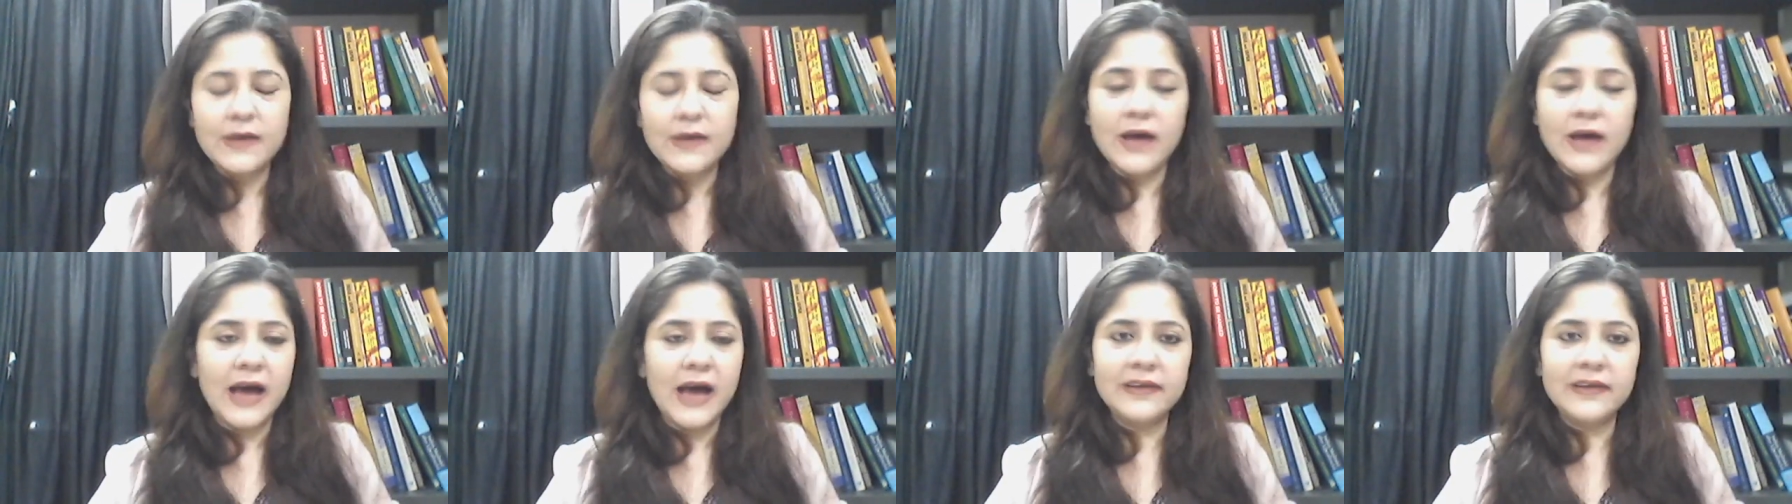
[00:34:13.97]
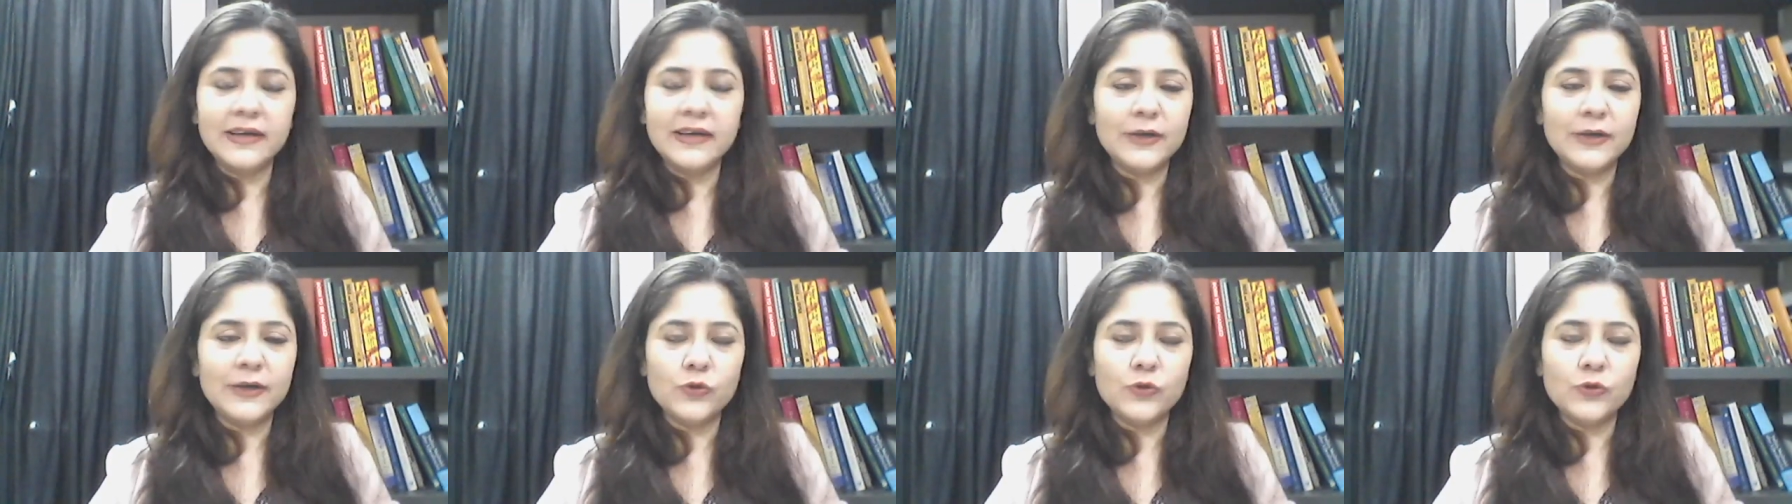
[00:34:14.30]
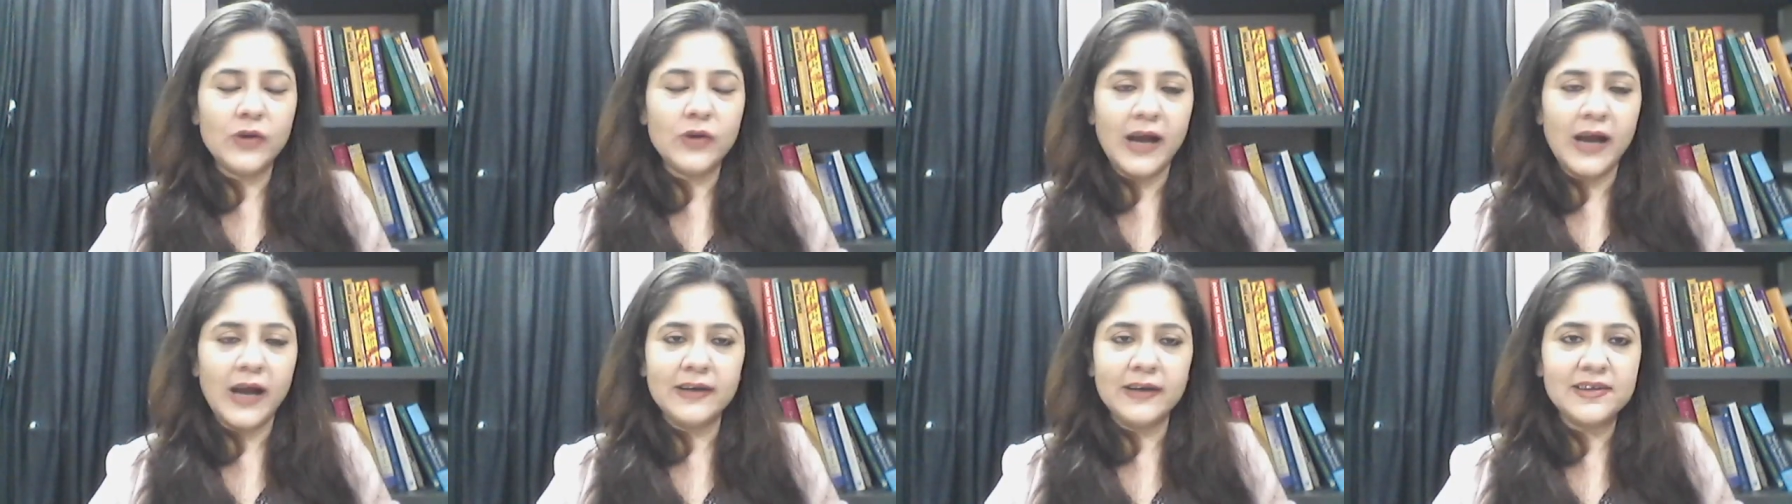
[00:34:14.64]
I really
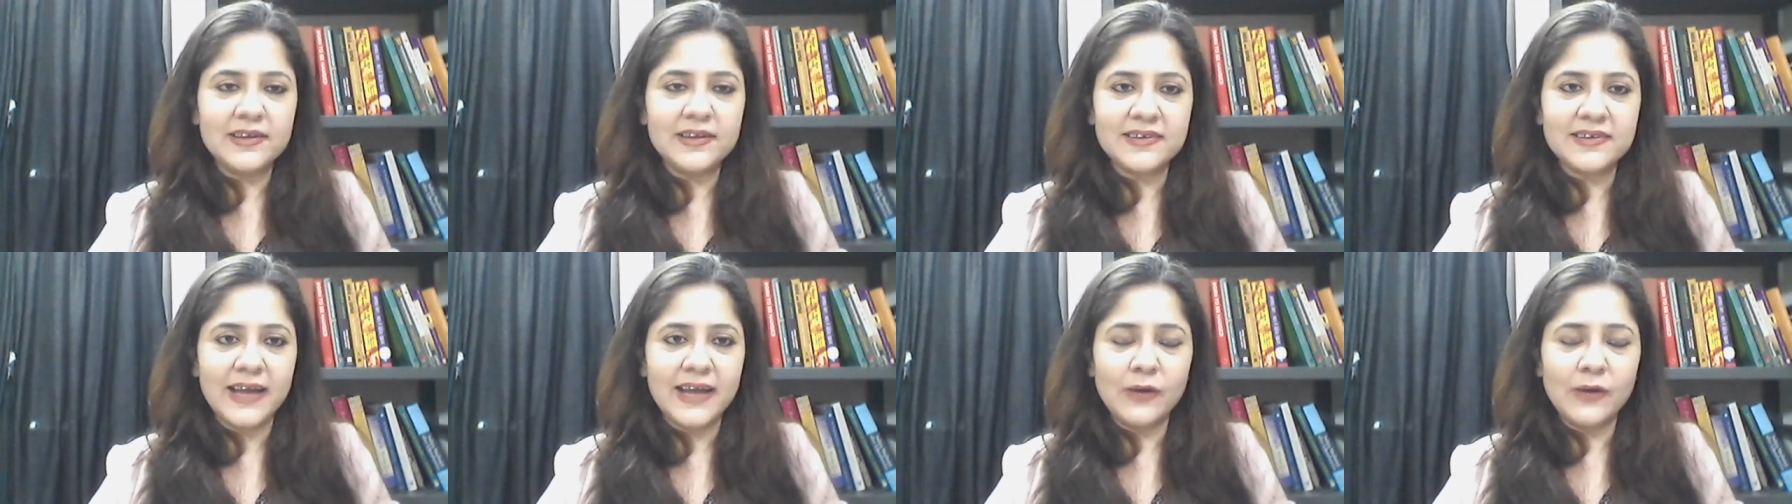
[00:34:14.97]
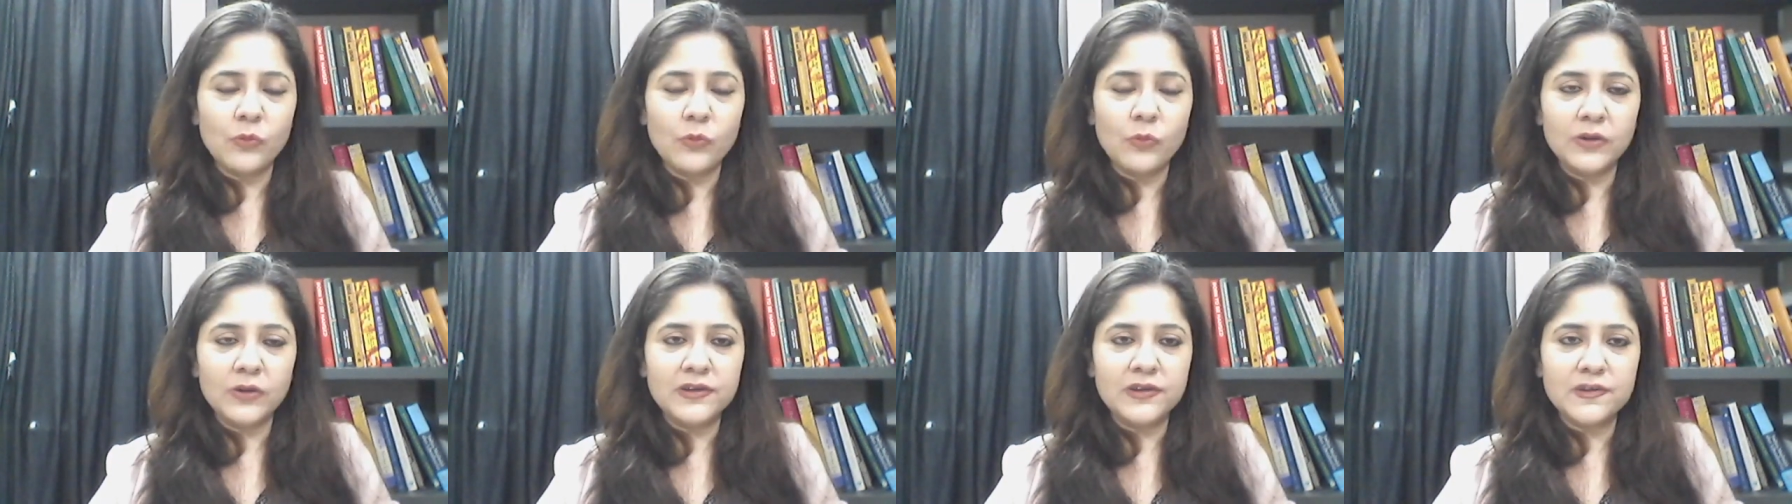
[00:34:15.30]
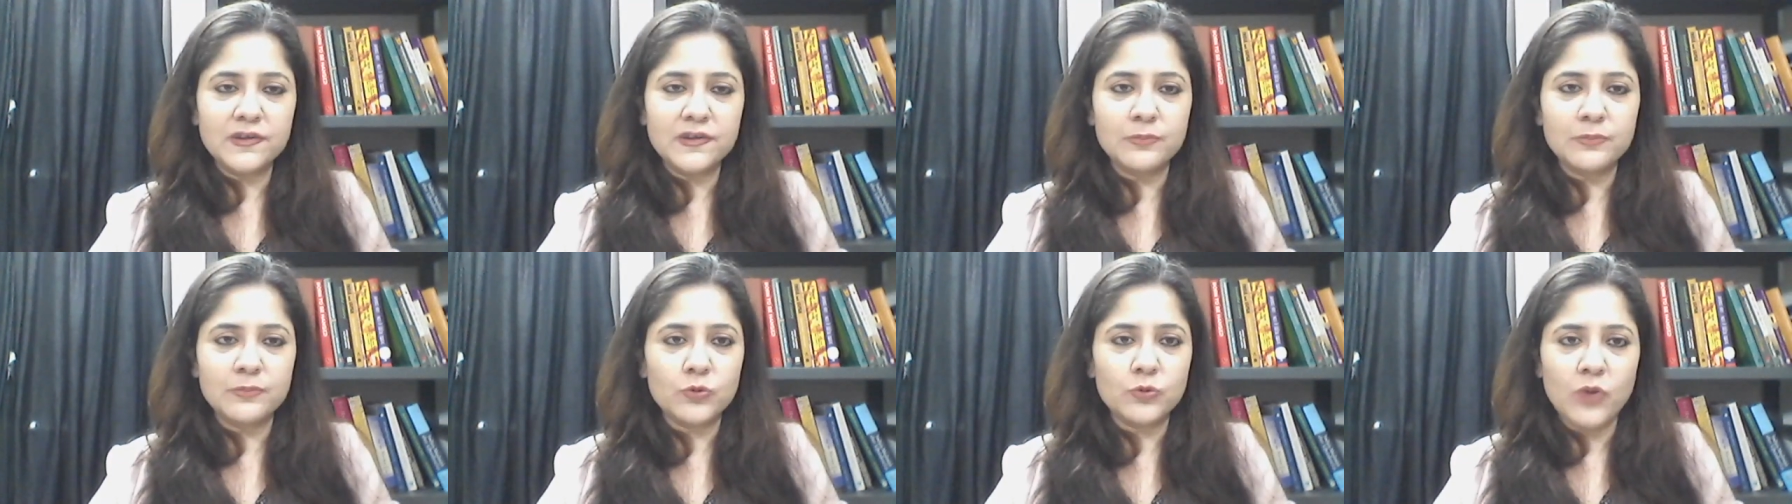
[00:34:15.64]
don't understand what
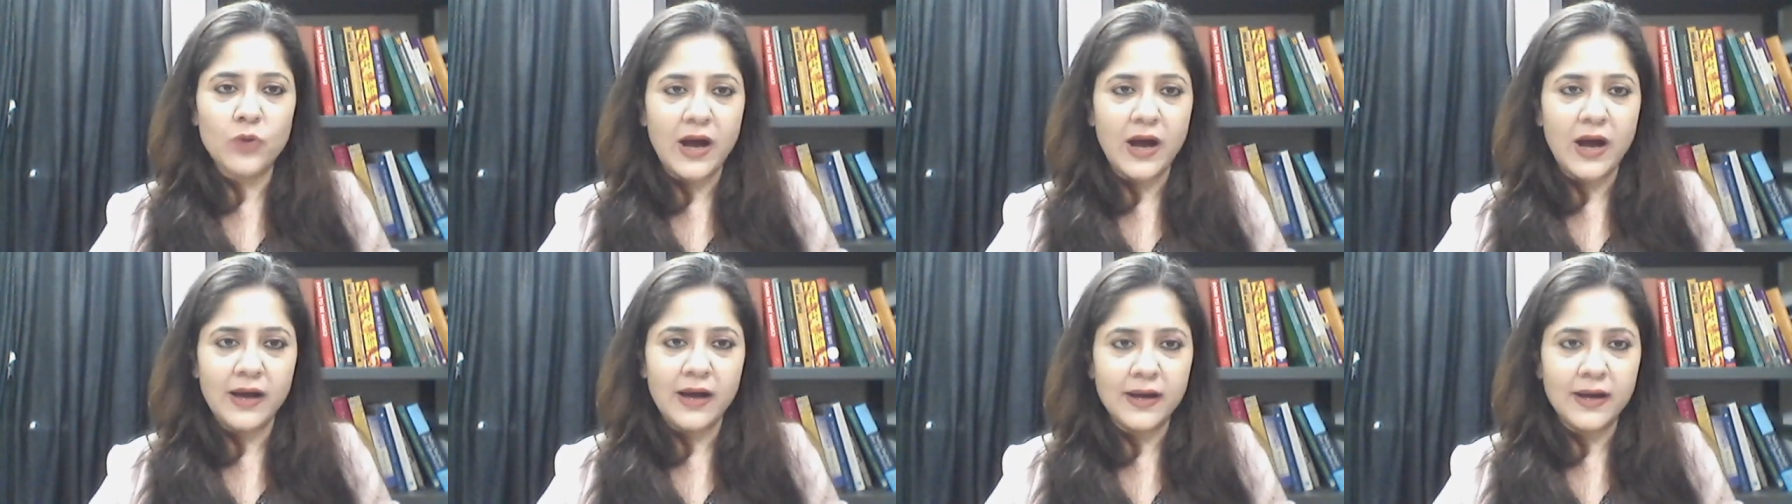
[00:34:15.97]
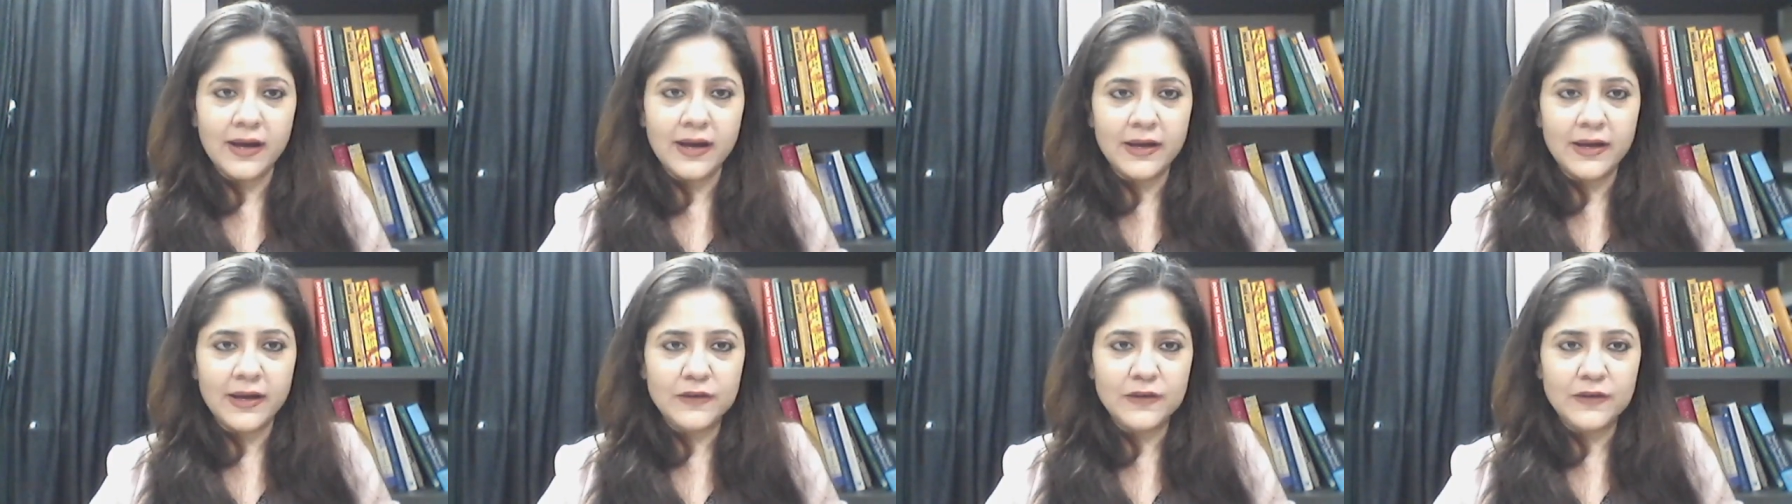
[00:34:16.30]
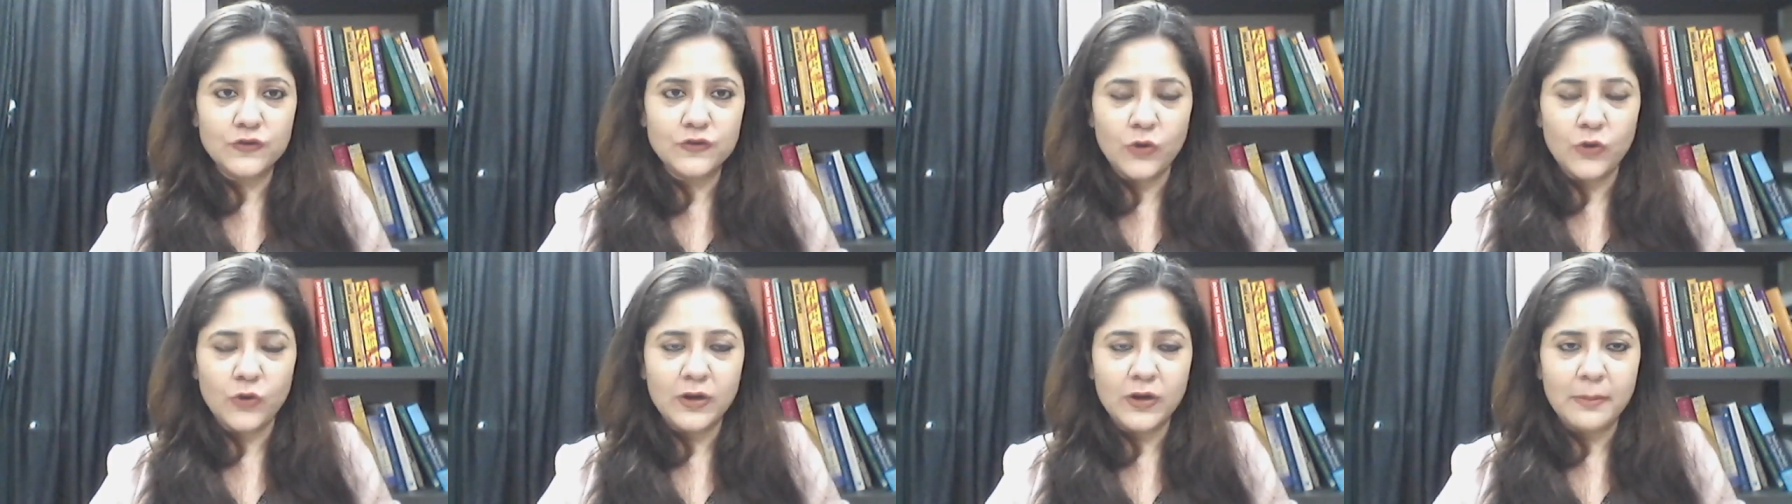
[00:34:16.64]
this brouhaha is
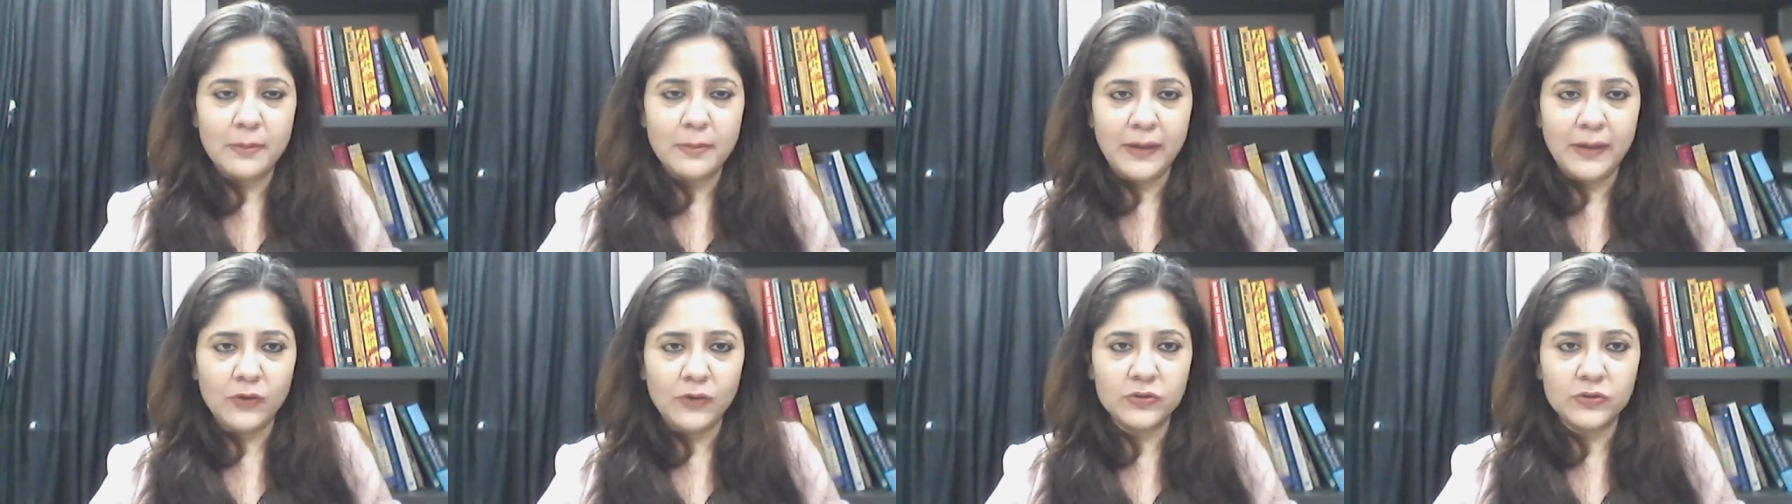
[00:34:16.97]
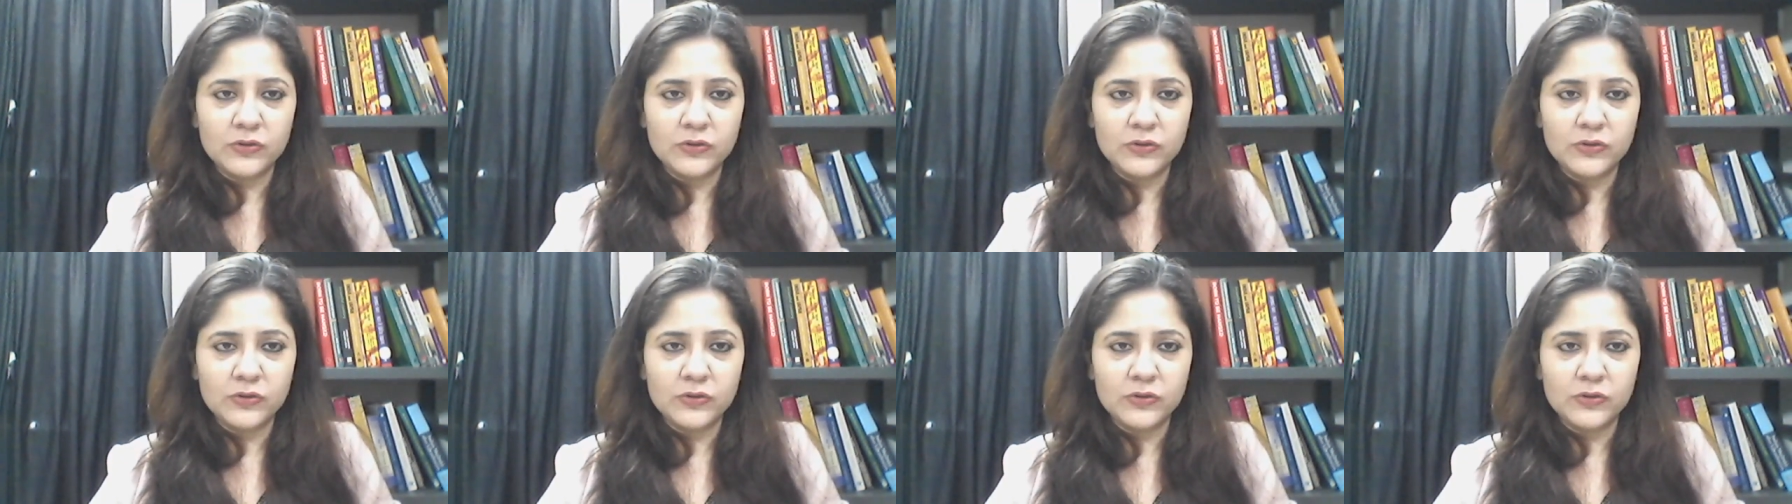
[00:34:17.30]
all about.